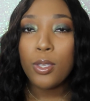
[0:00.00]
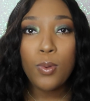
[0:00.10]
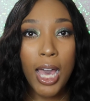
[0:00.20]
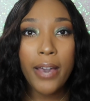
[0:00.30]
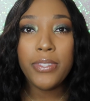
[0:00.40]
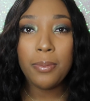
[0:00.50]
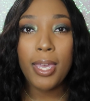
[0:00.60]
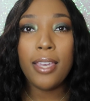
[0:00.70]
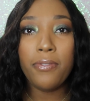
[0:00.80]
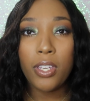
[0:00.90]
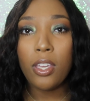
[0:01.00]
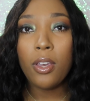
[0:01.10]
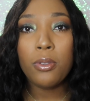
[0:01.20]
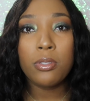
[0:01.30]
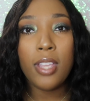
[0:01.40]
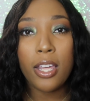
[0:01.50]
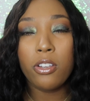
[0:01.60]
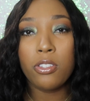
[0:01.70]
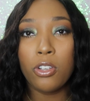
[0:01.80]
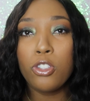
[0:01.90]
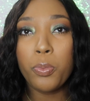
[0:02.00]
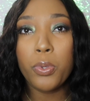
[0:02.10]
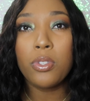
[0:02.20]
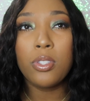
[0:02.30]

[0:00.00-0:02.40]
You have to make videos that are searchable.